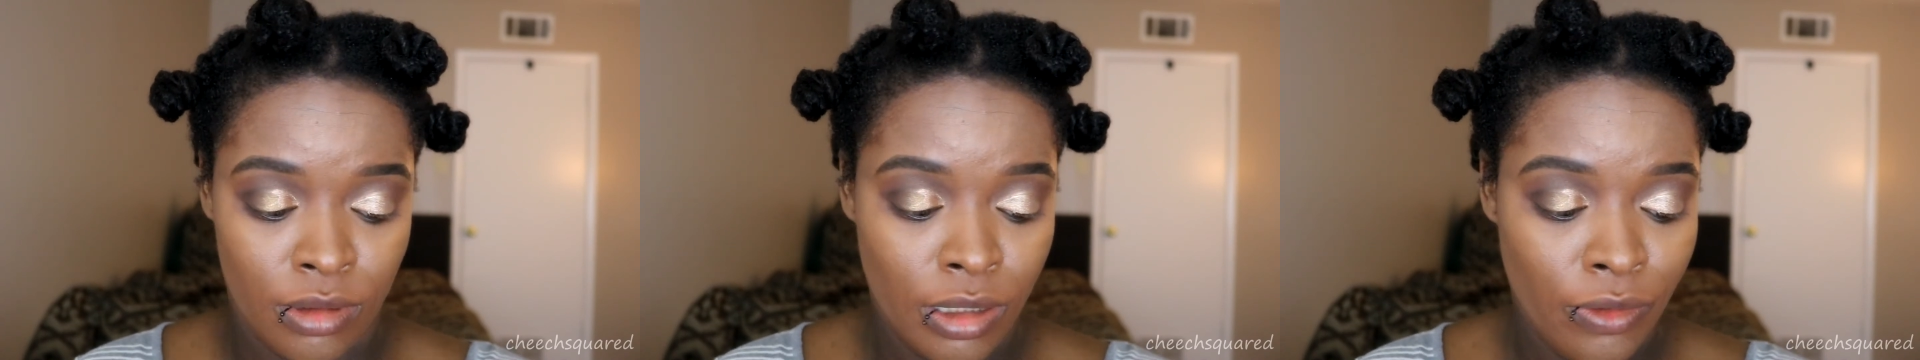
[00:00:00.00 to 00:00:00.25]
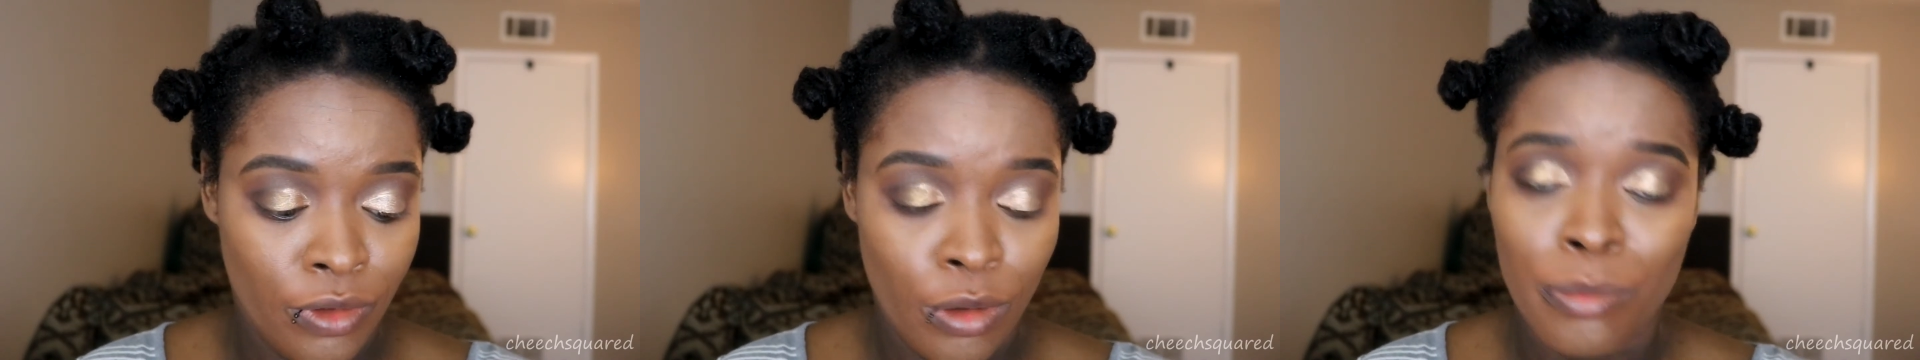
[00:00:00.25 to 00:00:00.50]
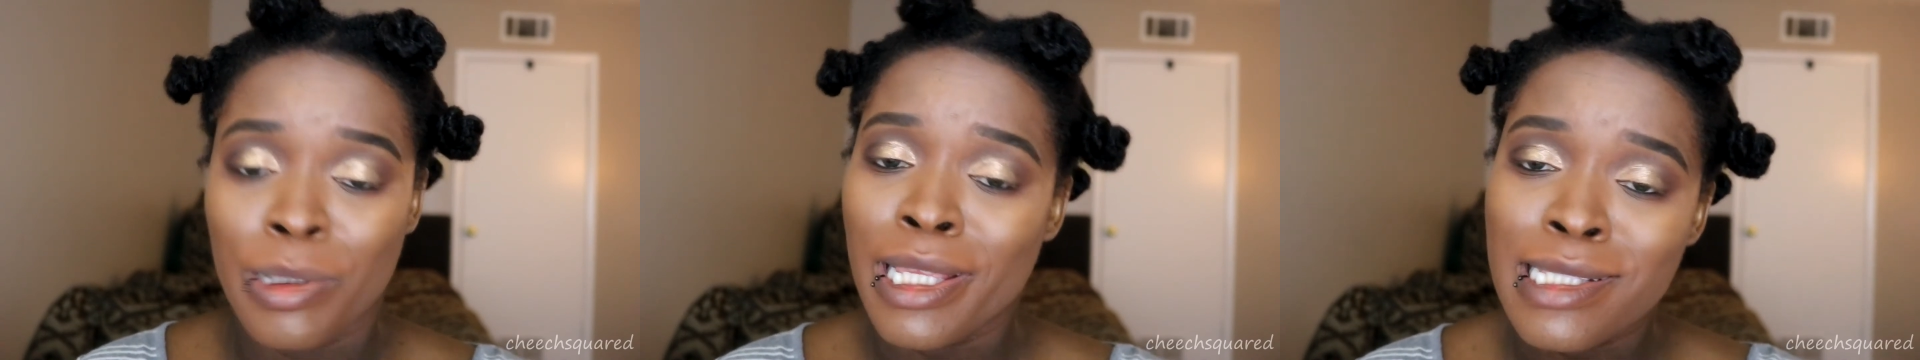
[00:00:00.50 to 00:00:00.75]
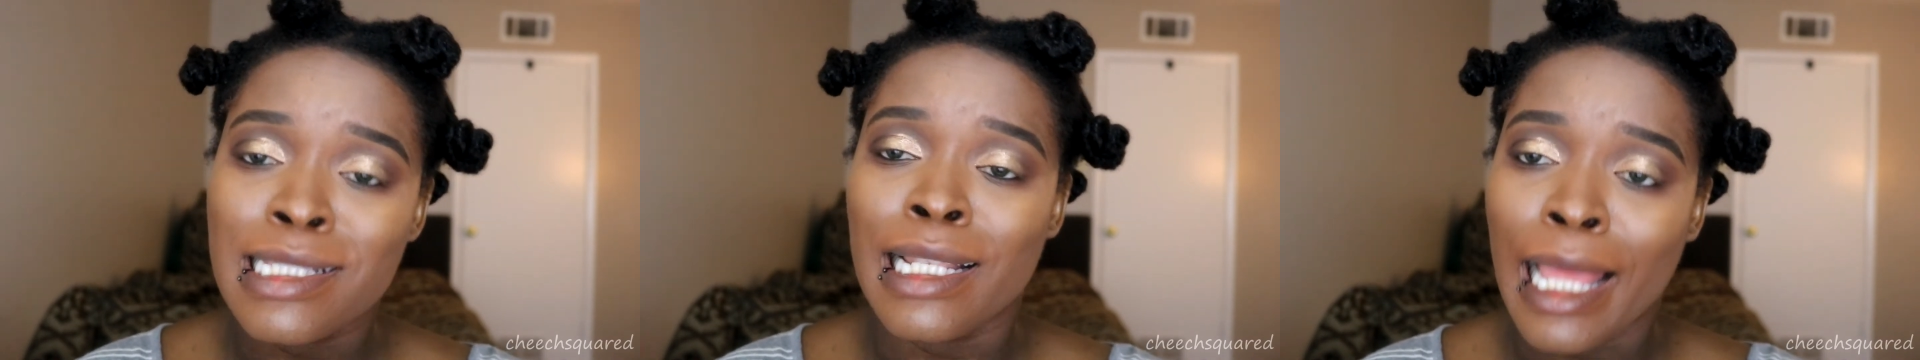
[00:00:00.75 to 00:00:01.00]
Live your
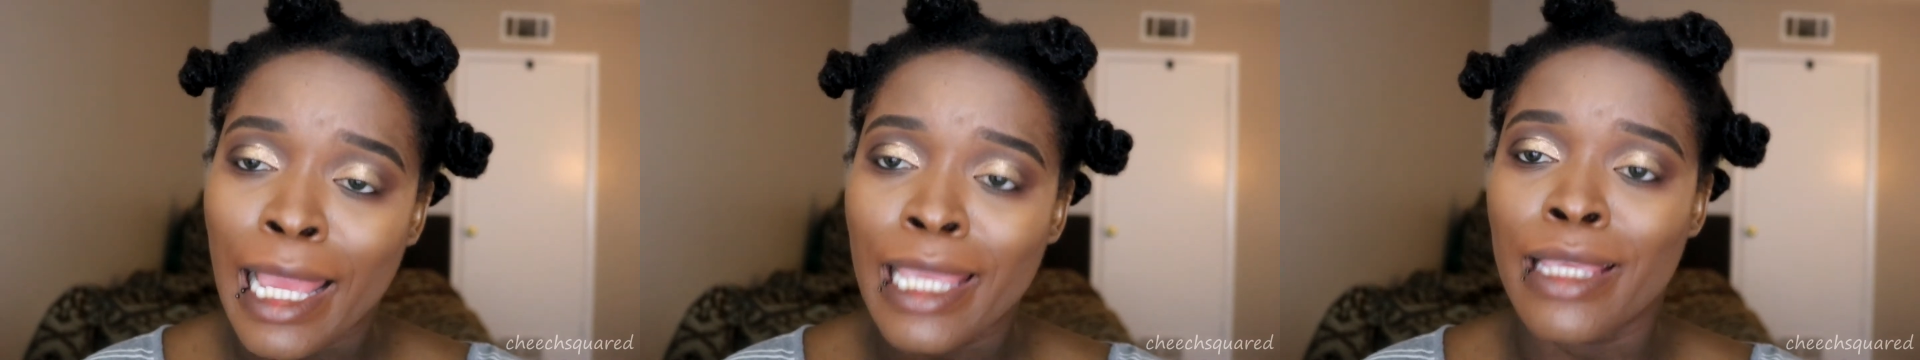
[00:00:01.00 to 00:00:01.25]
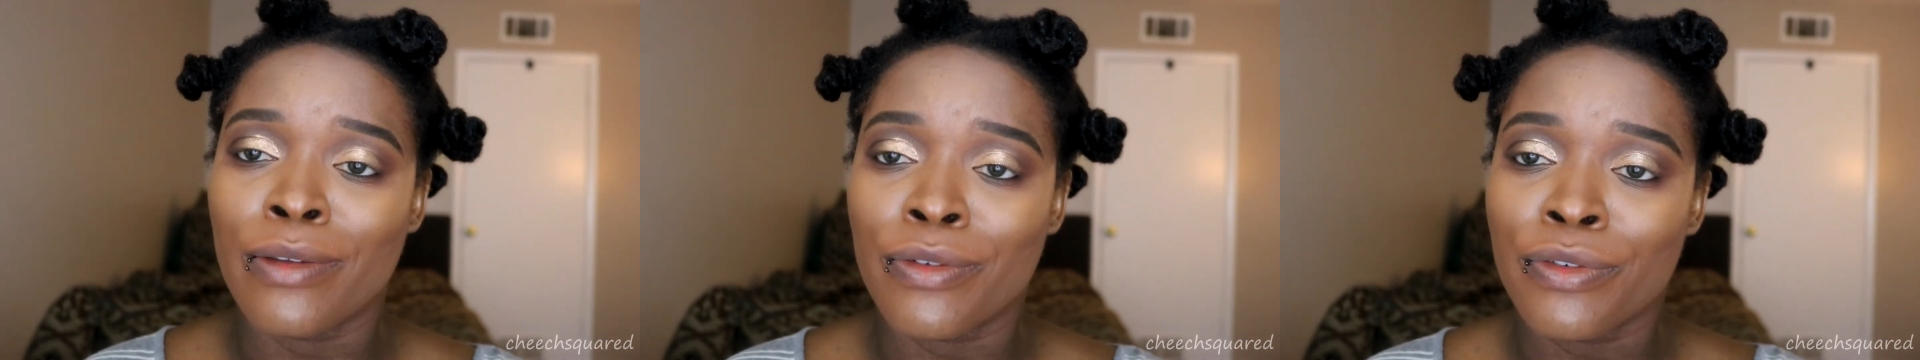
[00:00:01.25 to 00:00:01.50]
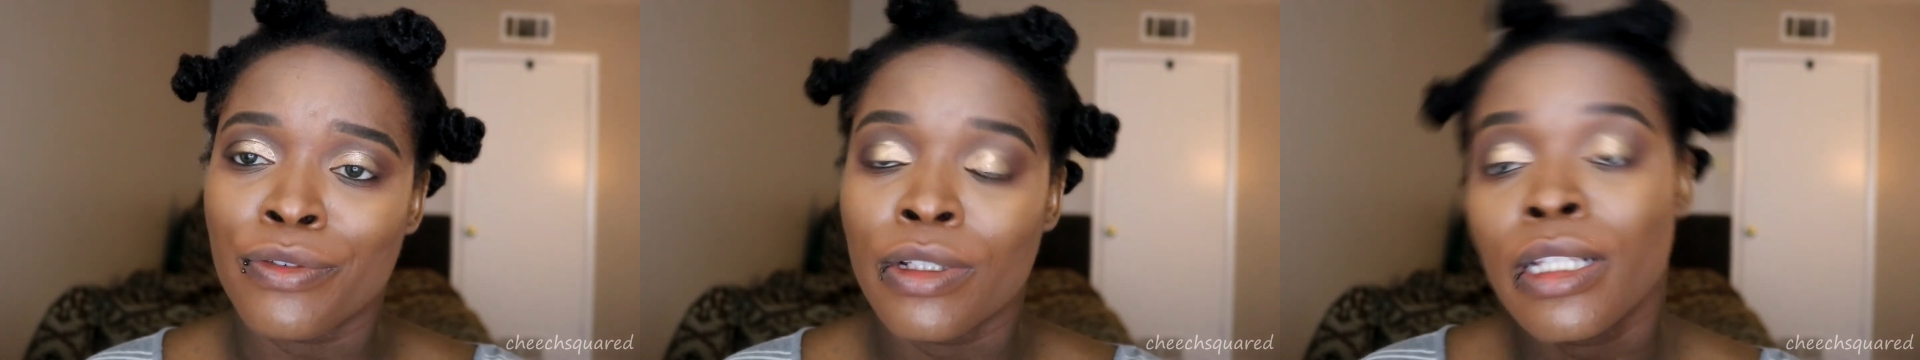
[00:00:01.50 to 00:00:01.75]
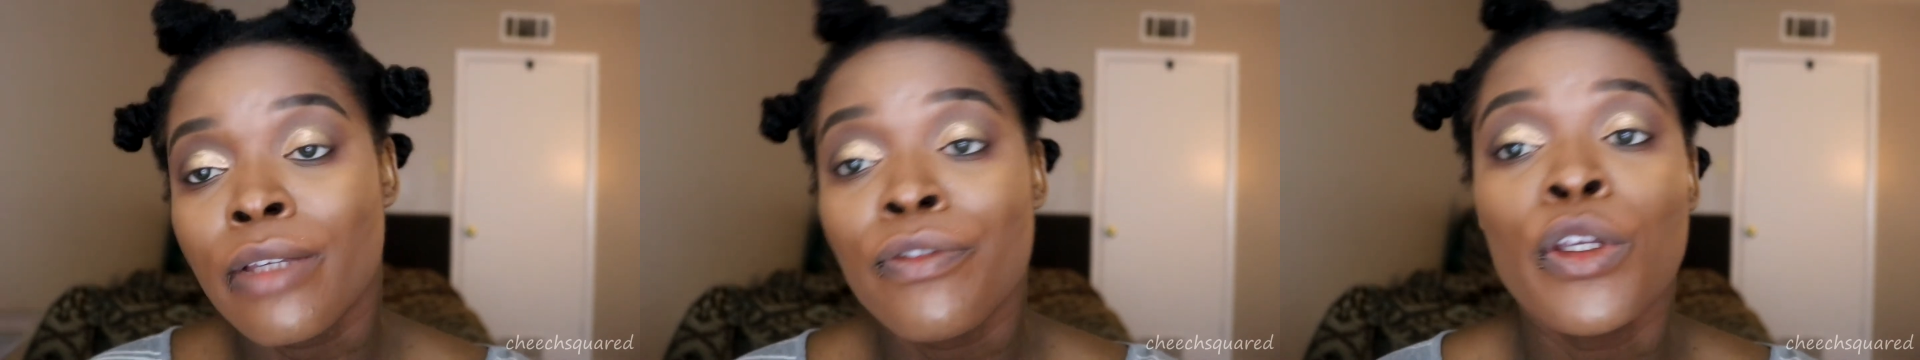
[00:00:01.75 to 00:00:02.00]
best life.
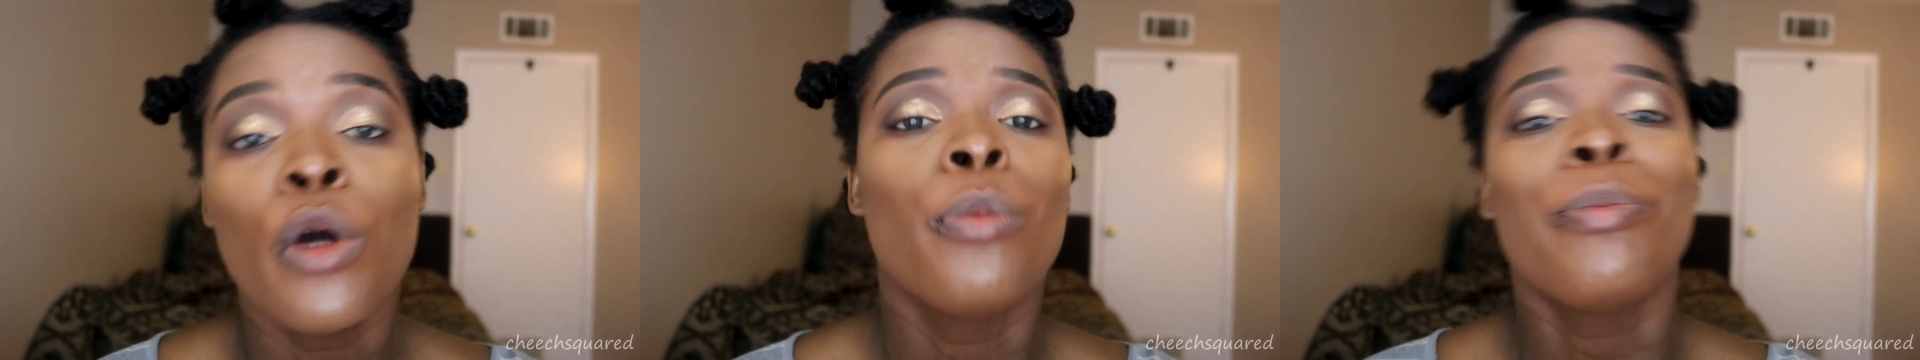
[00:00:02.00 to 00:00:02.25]
Live your